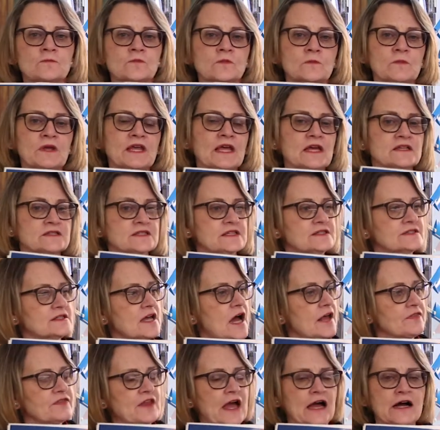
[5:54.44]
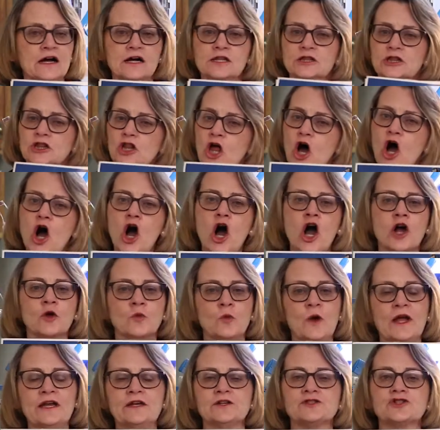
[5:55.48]
because it's got that long
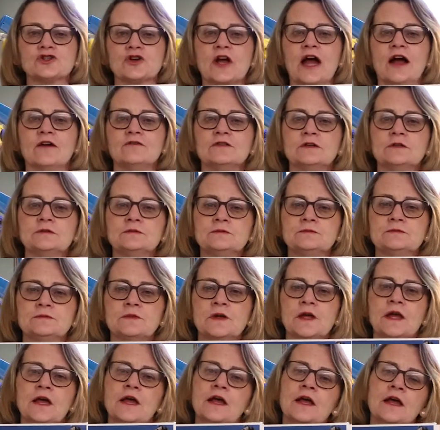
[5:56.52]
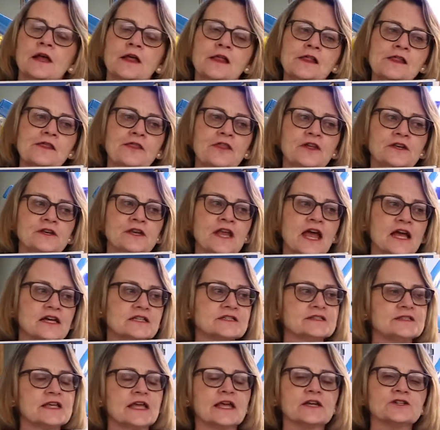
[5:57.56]
way to travel. The
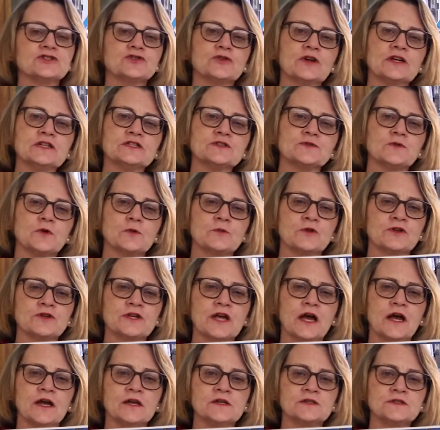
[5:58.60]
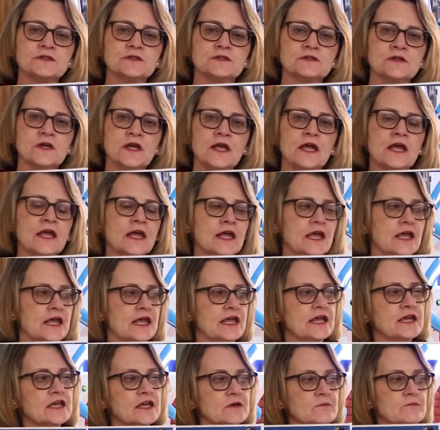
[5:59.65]
next thing a transformer does,
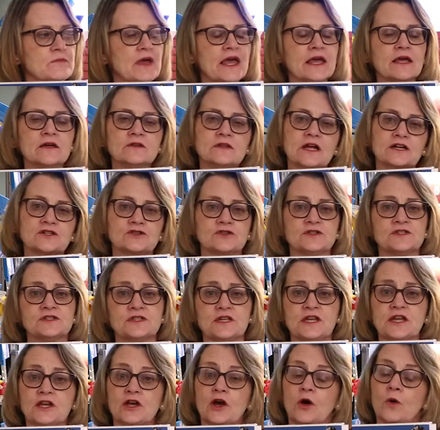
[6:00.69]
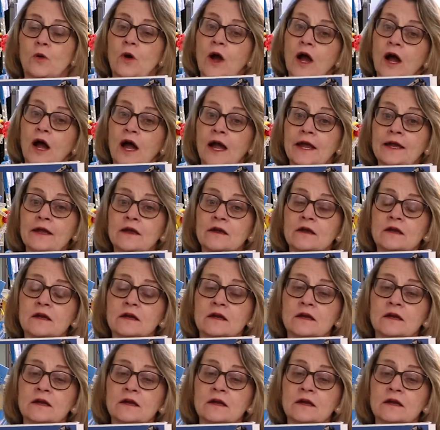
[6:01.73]
it can make electricity go higher